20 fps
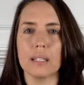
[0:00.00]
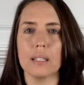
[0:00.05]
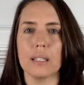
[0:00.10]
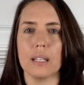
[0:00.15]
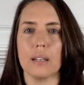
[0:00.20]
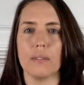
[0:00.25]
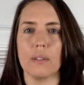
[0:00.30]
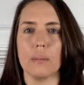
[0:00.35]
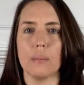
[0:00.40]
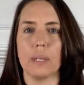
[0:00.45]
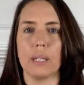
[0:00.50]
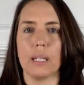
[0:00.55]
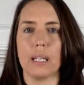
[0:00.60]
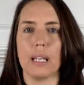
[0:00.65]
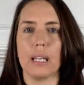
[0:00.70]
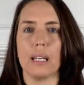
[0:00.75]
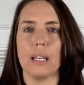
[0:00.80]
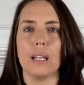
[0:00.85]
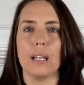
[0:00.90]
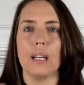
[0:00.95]
making
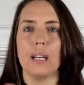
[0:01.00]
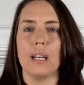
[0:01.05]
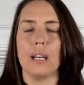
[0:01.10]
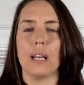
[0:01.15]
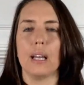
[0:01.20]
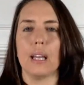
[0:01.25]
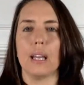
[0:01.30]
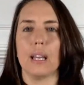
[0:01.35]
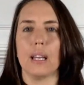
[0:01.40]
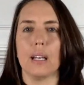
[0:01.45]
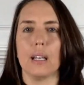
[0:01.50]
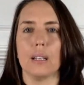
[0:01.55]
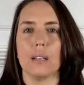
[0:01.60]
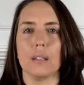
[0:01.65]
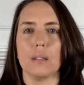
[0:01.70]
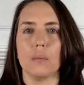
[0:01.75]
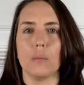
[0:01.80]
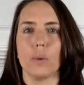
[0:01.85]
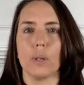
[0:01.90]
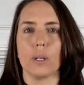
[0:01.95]
sense to everybody,
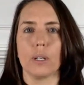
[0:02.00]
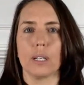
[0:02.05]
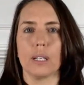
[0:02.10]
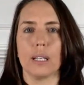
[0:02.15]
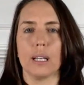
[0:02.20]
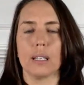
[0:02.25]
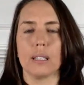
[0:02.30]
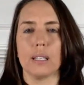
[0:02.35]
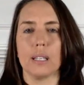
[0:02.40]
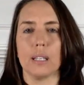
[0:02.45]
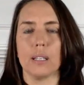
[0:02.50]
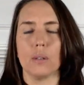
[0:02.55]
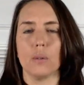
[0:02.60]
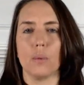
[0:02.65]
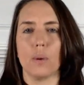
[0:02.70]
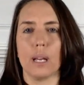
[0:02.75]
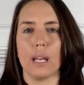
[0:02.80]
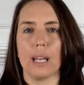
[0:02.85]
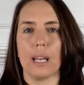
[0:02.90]
and we're connecting in a